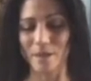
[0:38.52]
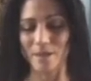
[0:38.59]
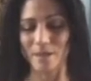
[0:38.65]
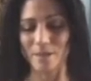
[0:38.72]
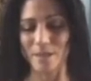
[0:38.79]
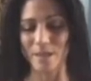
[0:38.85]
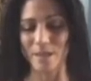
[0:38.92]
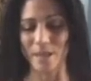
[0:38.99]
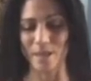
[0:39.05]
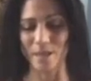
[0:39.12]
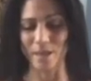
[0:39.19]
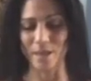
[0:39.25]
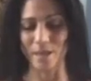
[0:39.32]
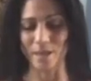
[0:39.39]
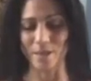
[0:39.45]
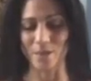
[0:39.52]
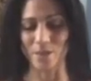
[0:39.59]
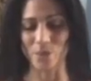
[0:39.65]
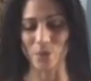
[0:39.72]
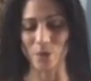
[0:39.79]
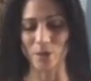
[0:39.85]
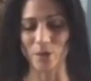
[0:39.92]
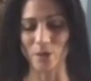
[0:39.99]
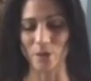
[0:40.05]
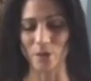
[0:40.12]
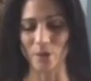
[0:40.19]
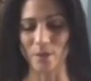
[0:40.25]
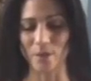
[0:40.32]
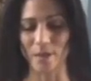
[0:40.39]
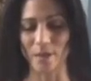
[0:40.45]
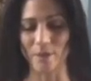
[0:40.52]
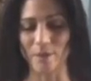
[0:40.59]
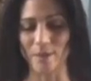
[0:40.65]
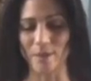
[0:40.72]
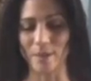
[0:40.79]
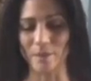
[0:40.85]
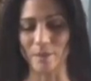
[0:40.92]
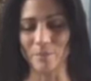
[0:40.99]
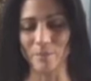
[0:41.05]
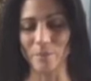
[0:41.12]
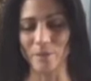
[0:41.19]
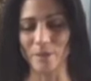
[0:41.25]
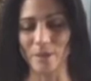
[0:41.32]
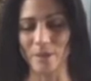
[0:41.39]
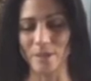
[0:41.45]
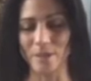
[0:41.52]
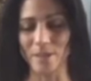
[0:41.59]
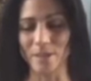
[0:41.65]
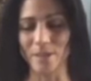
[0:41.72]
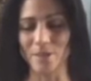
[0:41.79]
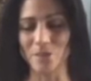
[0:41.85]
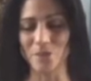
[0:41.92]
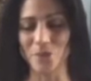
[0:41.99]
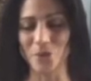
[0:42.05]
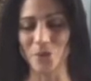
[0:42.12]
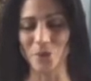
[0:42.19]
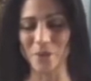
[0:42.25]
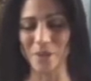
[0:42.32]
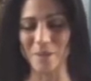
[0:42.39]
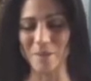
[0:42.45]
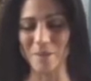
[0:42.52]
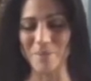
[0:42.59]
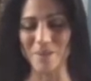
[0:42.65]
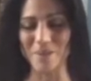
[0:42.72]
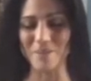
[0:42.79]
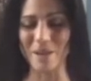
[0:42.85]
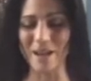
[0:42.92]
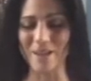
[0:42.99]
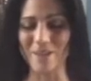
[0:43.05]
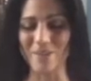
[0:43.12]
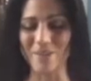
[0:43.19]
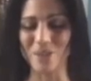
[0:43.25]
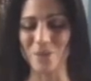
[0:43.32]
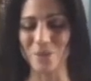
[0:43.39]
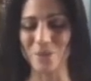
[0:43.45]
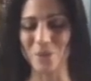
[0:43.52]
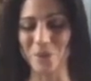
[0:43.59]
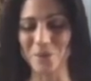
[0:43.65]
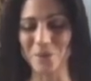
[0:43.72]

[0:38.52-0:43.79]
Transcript: Taking a swallow, allowing the tongue to go limp in the back of the throat.